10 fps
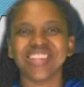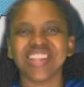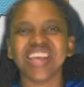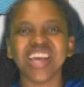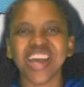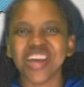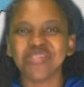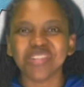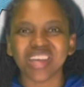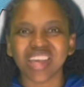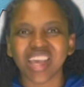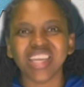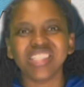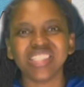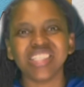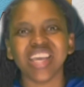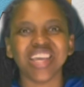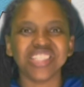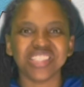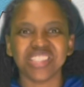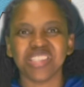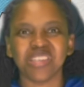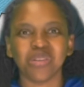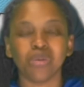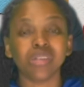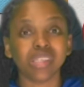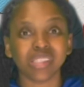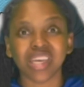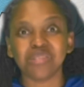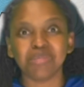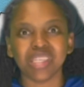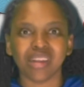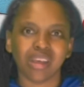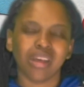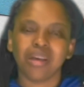They have ADHD. What does that mean?